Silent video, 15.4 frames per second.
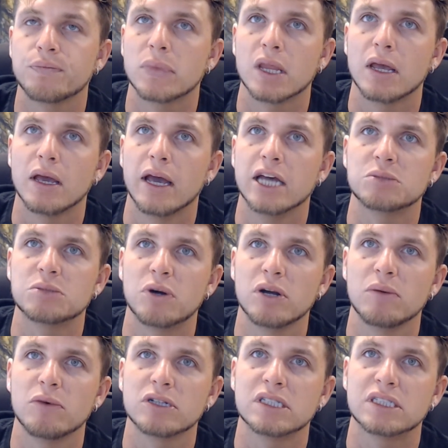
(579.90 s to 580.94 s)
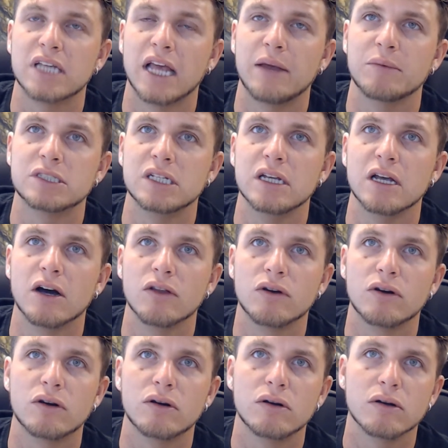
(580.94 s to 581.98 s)
It's pretty much the same as the
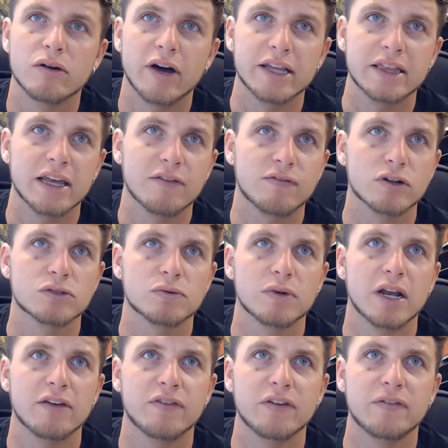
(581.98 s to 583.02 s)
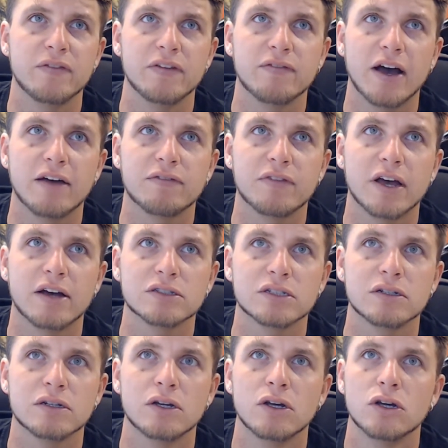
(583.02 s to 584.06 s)
other, like that first one at $55,000.
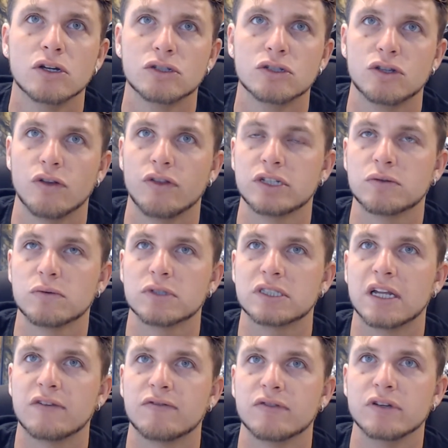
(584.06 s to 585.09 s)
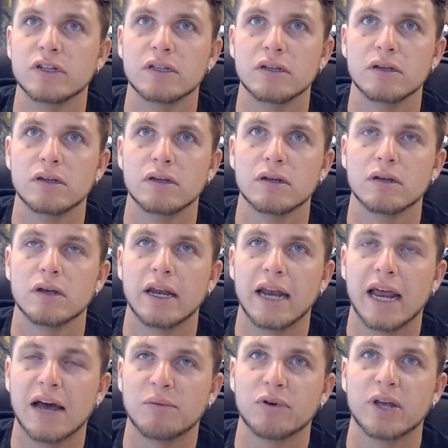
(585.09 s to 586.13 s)
So this one's definitely an
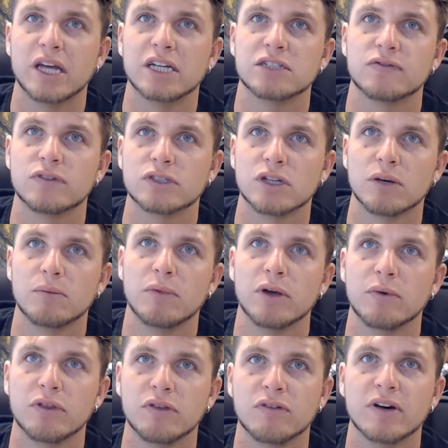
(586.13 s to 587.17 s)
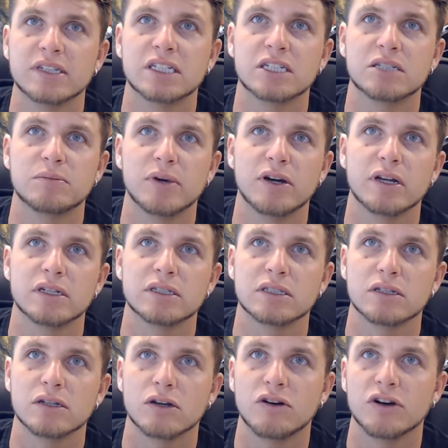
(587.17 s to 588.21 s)
application for somebody with less experience.
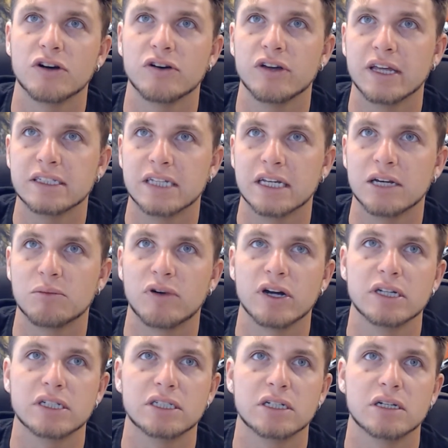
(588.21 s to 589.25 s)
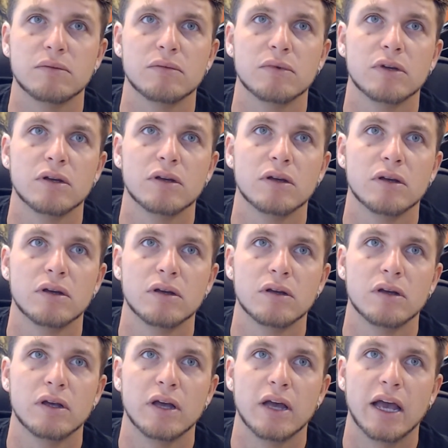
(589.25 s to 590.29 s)
Clearly they say apprenticeship.
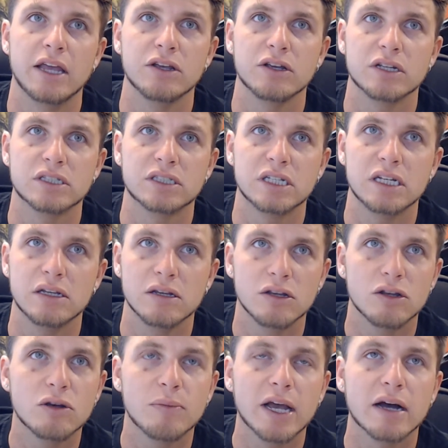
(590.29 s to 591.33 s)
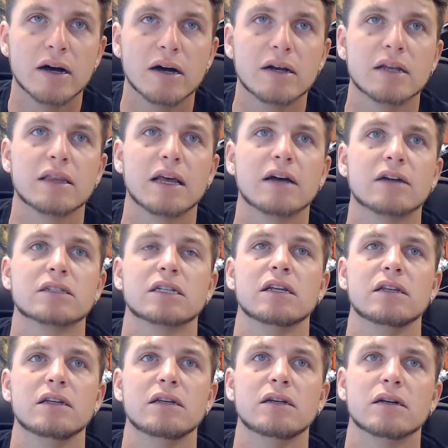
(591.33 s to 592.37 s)
And you can see, you can make $100,000
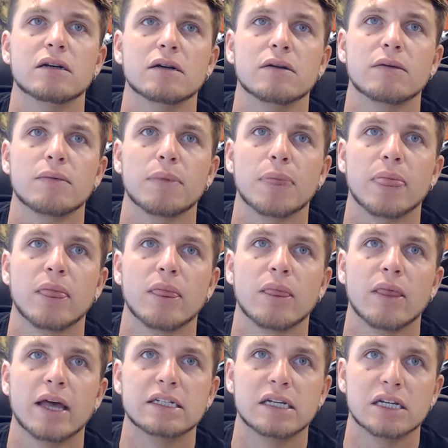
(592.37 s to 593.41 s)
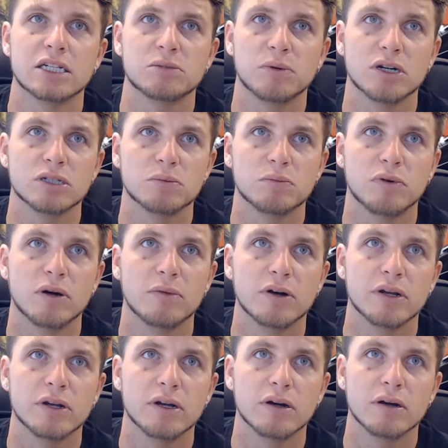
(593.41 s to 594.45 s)
a year as an experienced plumber
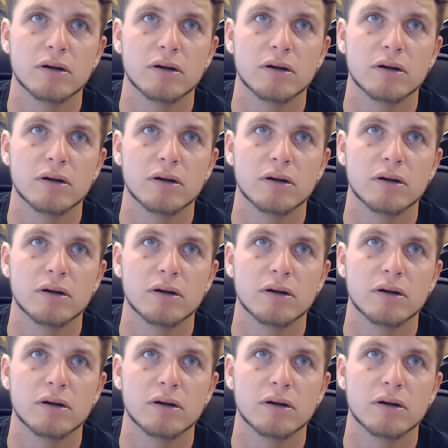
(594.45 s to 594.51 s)
here.